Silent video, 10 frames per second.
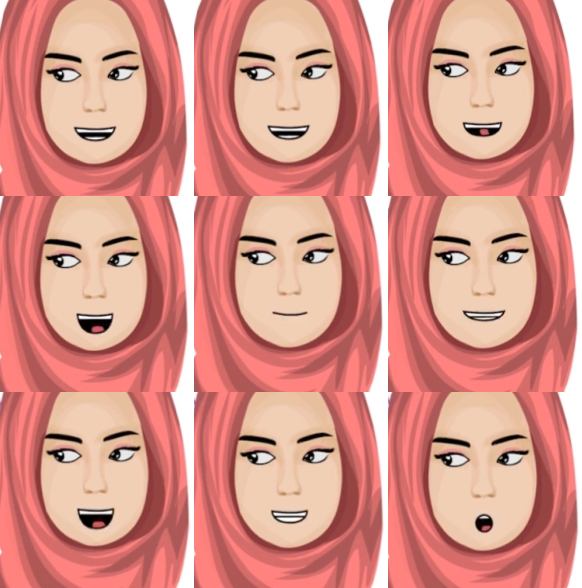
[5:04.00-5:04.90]
ethmoid
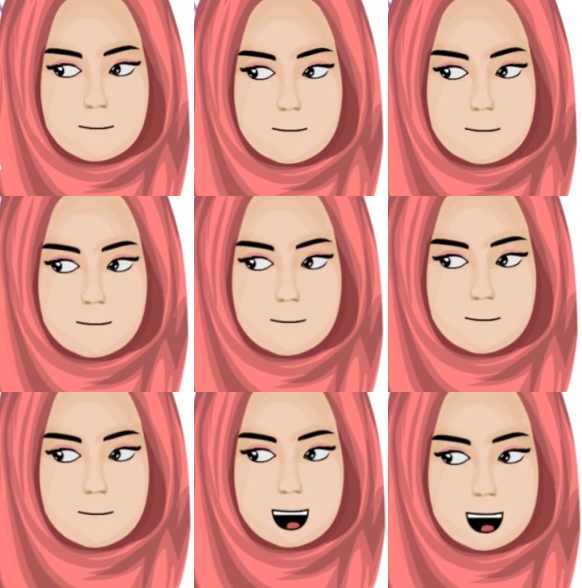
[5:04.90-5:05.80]
sinus,
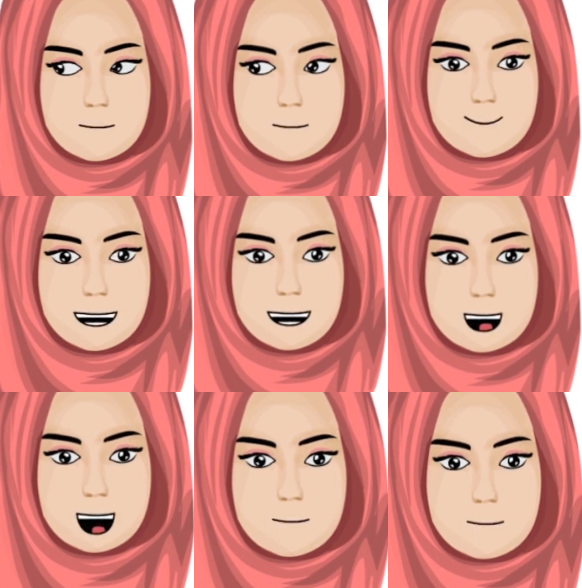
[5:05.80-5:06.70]
they are of three
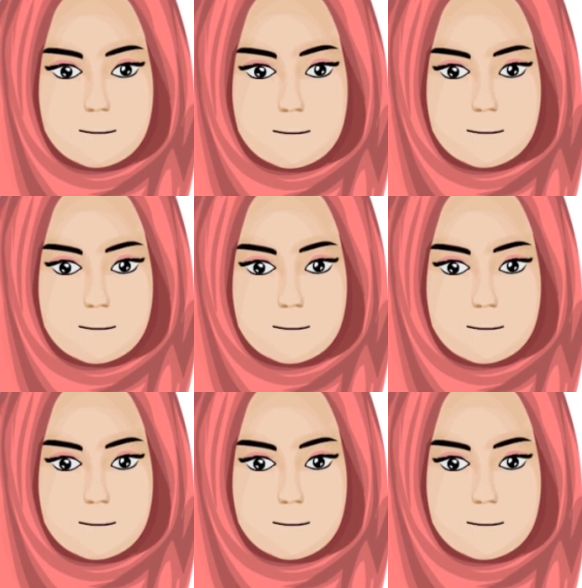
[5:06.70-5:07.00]
types.